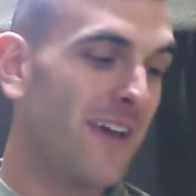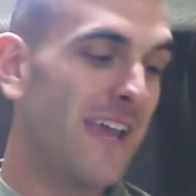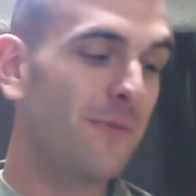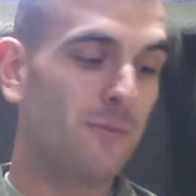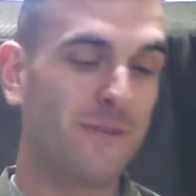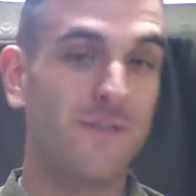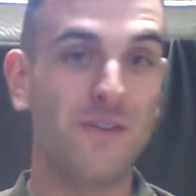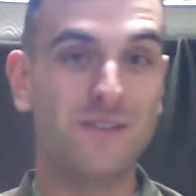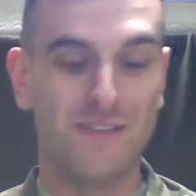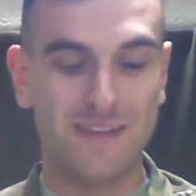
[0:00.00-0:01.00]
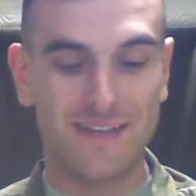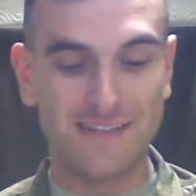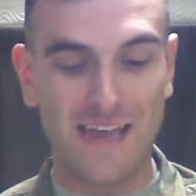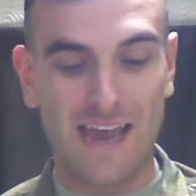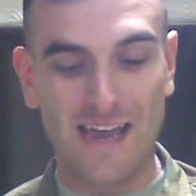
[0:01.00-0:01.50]
he would refer to
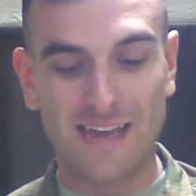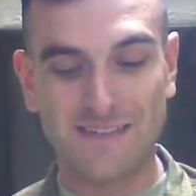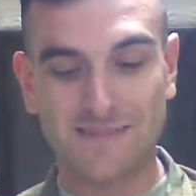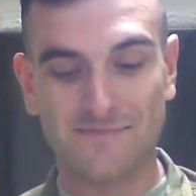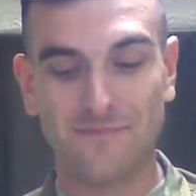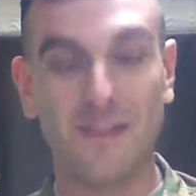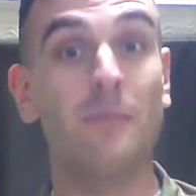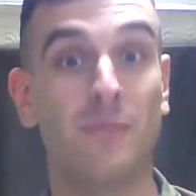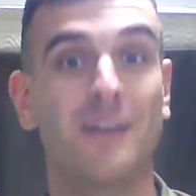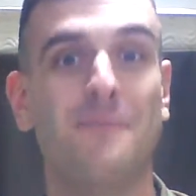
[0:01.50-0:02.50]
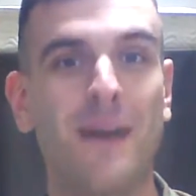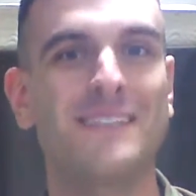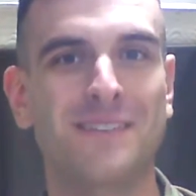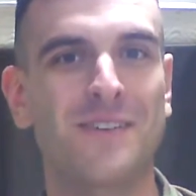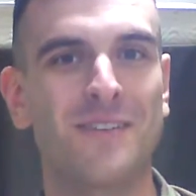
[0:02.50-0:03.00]
this as a bloody
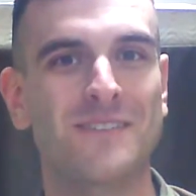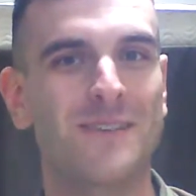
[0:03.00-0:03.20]
massacre.